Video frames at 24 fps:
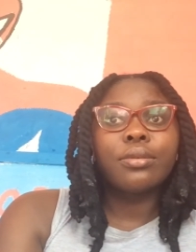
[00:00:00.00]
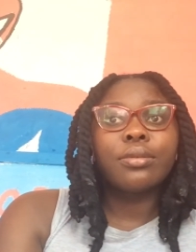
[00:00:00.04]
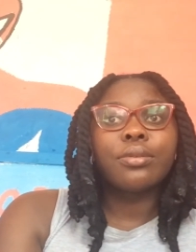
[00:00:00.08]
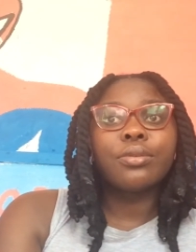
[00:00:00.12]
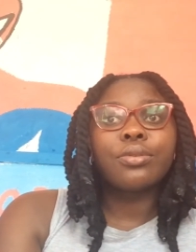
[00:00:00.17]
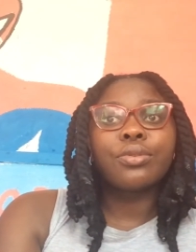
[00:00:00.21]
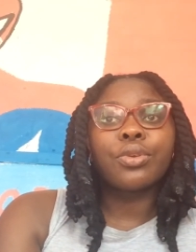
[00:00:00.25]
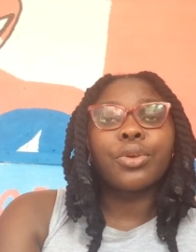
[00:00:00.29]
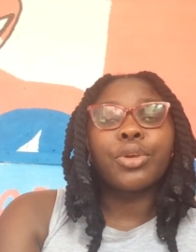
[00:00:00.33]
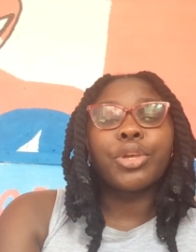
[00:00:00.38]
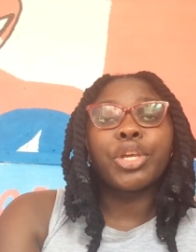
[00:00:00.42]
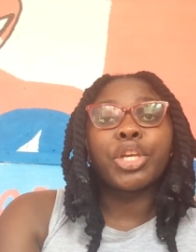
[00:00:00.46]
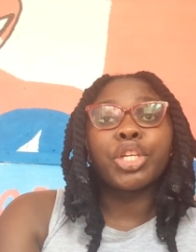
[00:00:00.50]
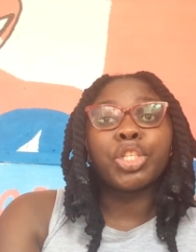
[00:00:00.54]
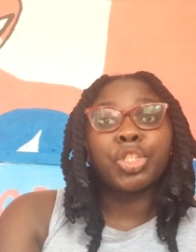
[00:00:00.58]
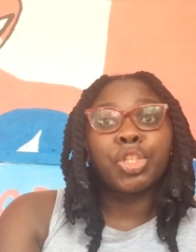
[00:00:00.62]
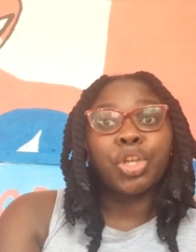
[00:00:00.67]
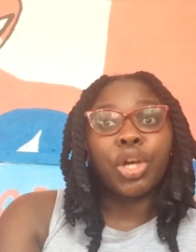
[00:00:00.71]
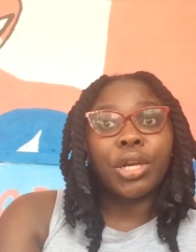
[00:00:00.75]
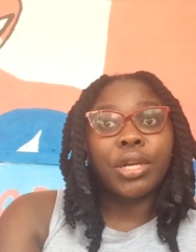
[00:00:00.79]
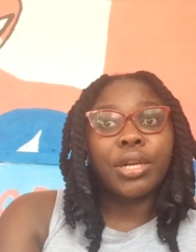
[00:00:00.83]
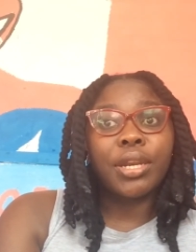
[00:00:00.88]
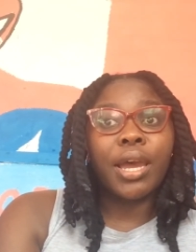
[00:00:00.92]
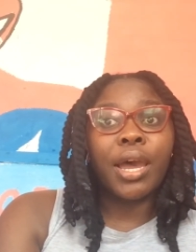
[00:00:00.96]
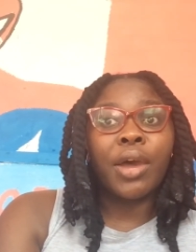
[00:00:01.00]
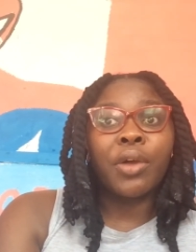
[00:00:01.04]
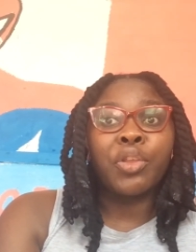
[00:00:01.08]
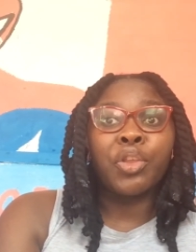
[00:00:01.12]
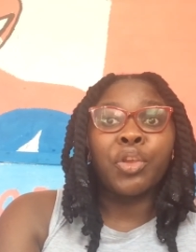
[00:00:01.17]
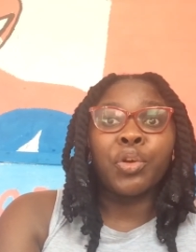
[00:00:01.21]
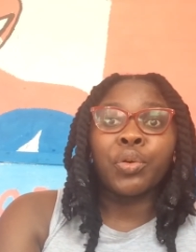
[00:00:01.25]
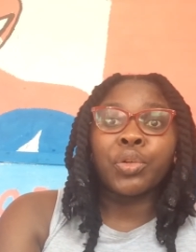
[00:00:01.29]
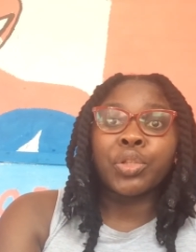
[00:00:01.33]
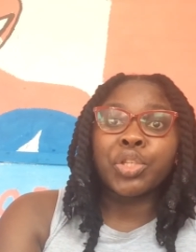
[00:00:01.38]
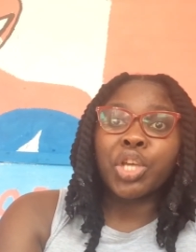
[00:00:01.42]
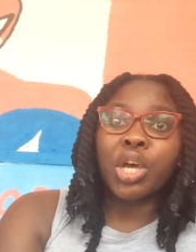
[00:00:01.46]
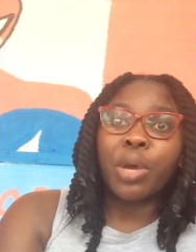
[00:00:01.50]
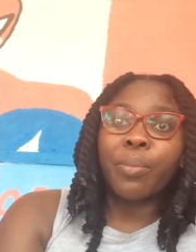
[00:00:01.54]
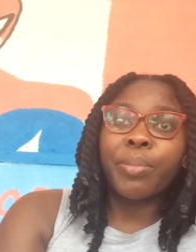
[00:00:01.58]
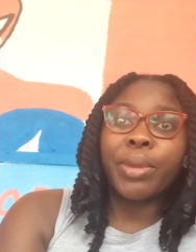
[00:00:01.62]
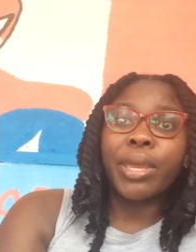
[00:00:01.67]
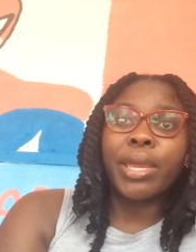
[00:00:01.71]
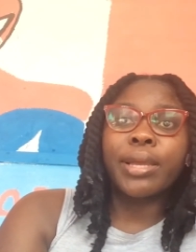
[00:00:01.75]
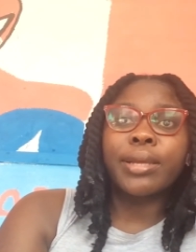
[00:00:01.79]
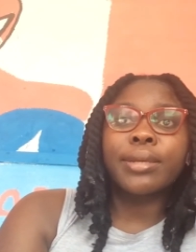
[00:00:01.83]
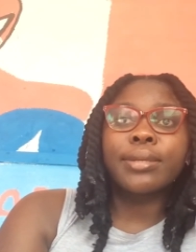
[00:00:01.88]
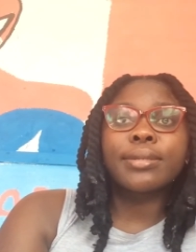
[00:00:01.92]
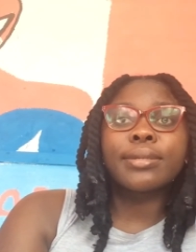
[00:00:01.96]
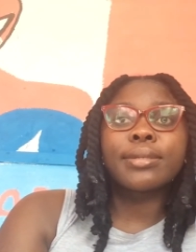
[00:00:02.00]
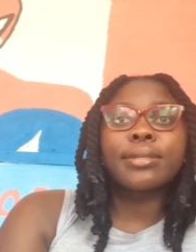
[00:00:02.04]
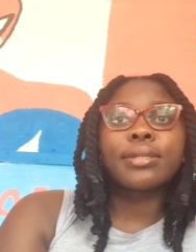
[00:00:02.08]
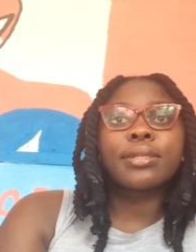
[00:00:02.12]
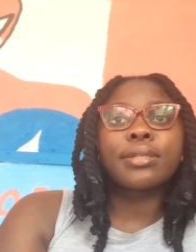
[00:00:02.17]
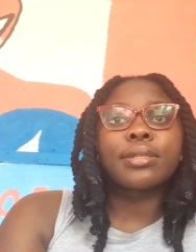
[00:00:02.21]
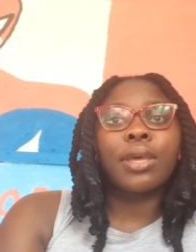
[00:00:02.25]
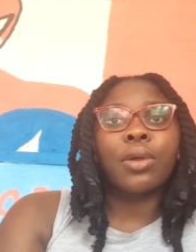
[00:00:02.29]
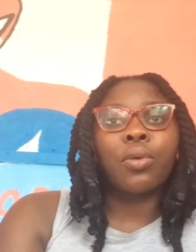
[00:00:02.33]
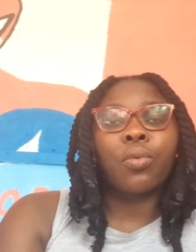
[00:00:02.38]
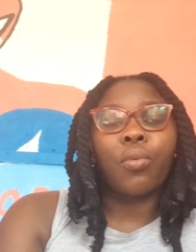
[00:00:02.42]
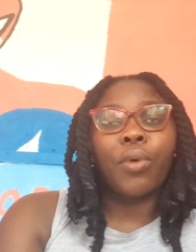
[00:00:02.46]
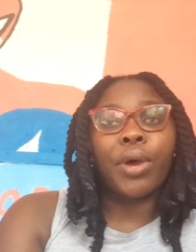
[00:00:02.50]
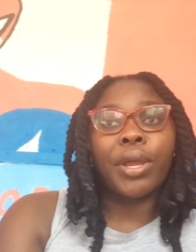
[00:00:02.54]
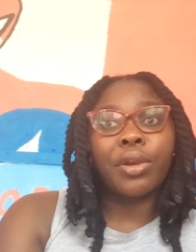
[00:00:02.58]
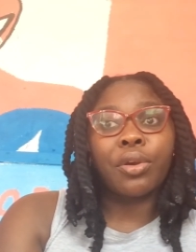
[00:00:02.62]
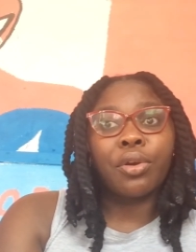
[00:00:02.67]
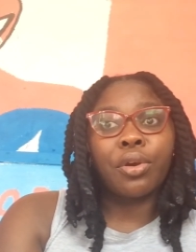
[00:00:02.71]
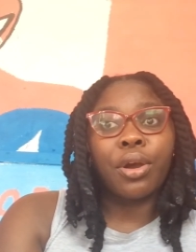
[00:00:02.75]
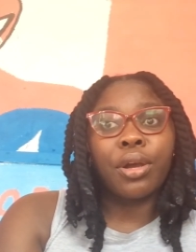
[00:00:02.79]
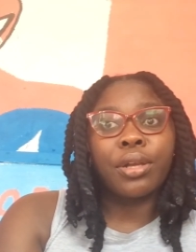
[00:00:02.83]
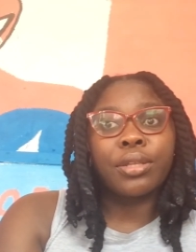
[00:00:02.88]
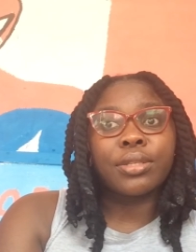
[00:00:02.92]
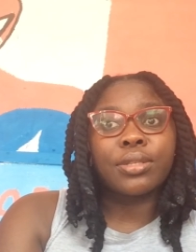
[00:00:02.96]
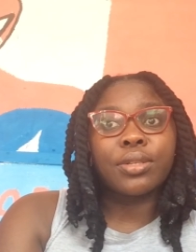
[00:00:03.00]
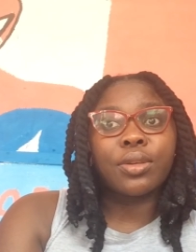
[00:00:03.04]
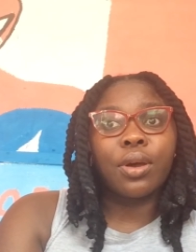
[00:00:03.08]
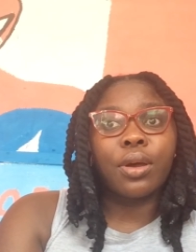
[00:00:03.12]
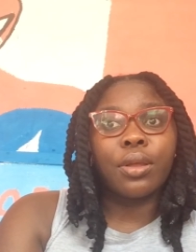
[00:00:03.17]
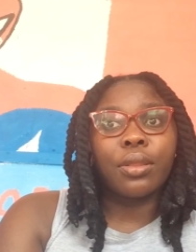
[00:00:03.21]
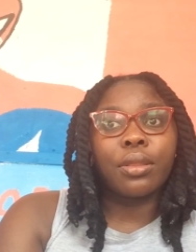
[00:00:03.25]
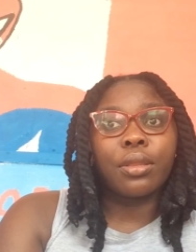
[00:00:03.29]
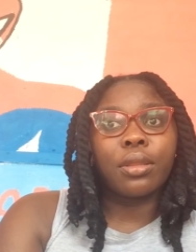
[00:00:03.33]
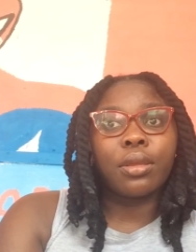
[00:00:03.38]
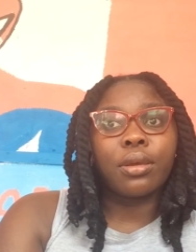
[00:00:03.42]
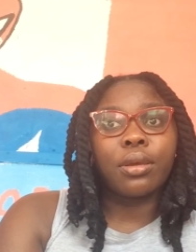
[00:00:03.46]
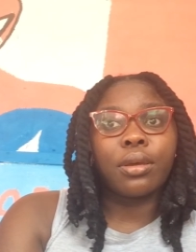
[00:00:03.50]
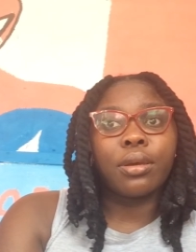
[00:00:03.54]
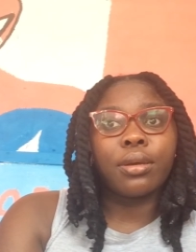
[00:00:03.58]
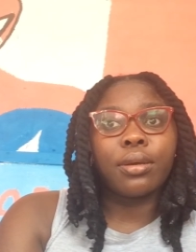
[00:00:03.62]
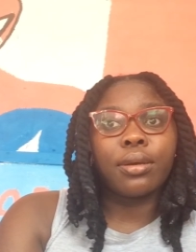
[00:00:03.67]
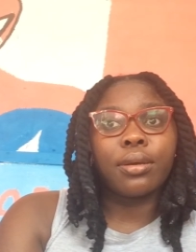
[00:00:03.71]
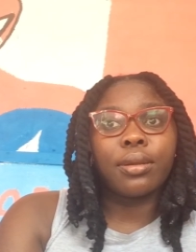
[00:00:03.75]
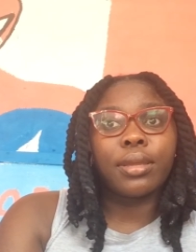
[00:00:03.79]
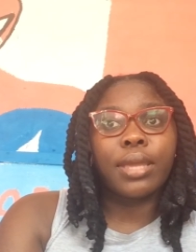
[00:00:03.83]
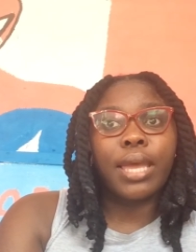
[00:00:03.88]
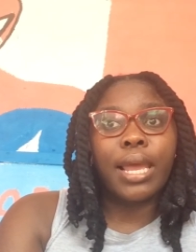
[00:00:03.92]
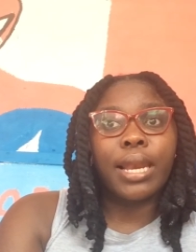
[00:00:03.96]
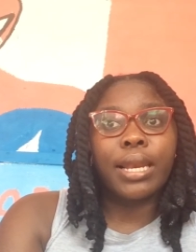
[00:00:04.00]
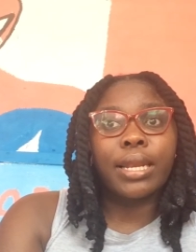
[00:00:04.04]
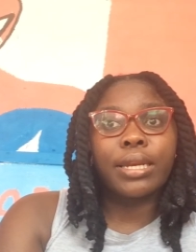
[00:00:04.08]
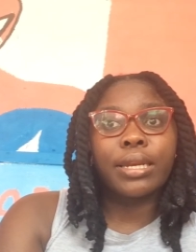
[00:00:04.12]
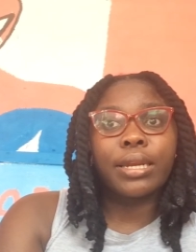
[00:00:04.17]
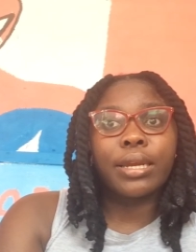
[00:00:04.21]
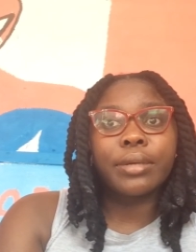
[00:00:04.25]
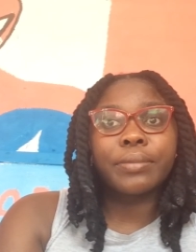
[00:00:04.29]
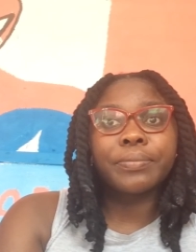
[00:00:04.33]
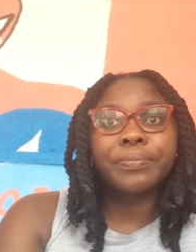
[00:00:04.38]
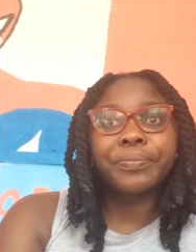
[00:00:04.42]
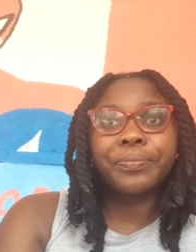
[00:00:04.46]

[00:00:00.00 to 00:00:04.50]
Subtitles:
So you can jot down your topics and whatnot on the calendar.